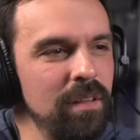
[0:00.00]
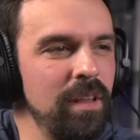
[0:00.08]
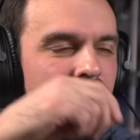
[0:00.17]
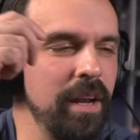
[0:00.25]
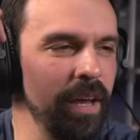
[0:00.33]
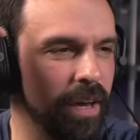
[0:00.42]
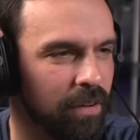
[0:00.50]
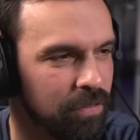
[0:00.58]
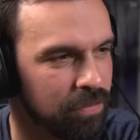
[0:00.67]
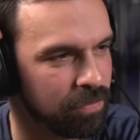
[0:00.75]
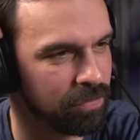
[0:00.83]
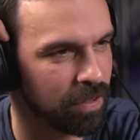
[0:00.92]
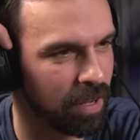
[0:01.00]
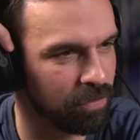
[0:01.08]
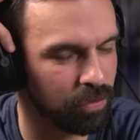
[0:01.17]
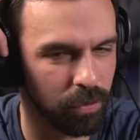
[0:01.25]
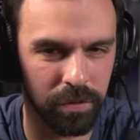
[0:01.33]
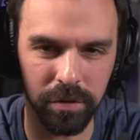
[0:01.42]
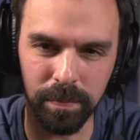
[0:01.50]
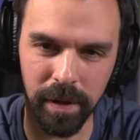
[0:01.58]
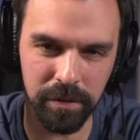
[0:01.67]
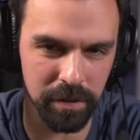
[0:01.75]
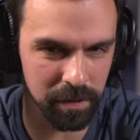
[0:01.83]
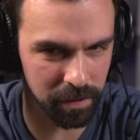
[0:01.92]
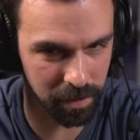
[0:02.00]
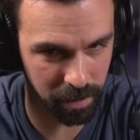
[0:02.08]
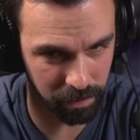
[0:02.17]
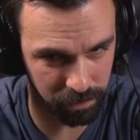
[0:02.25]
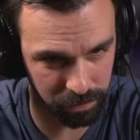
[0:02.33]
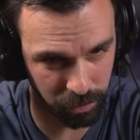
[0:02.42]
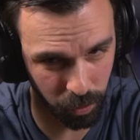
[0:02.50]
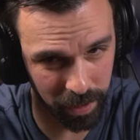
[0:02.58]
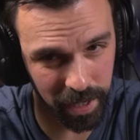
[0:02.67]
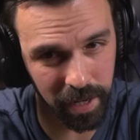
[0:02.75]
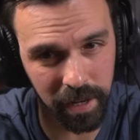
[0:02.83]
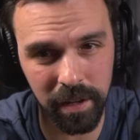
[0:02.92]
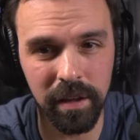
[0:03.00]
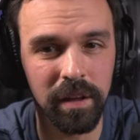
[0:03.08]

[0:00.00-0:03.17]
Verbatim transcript: Light AF full suspension Curve 40.